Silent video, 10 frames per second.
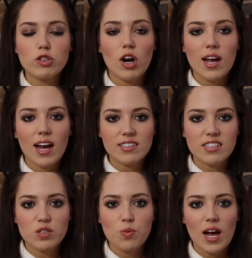dry
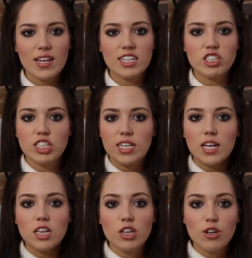hands as well and
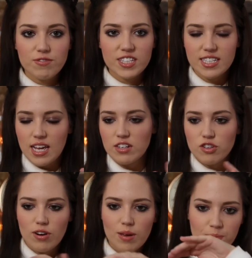she loves this hand
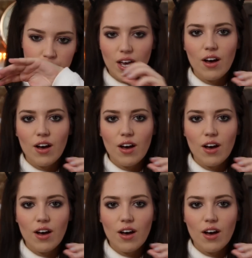cream.